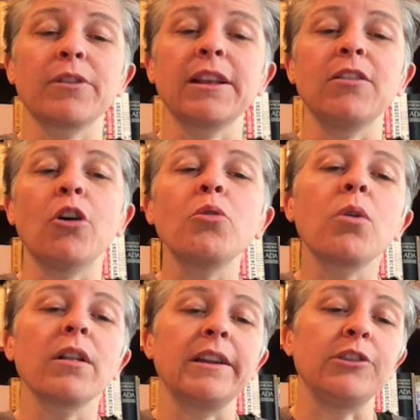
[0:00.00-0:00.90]
really low
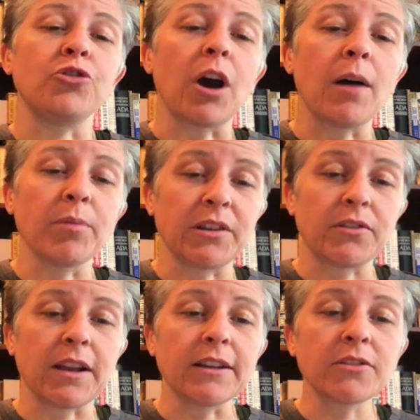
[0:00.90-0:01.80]
quality job
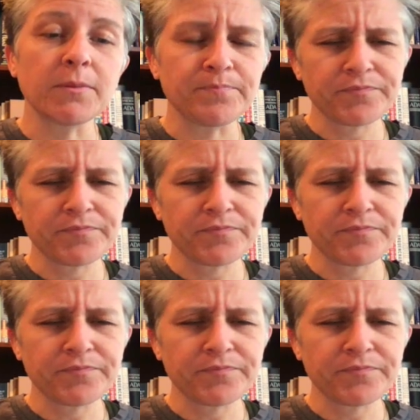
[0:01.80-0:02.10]
listings.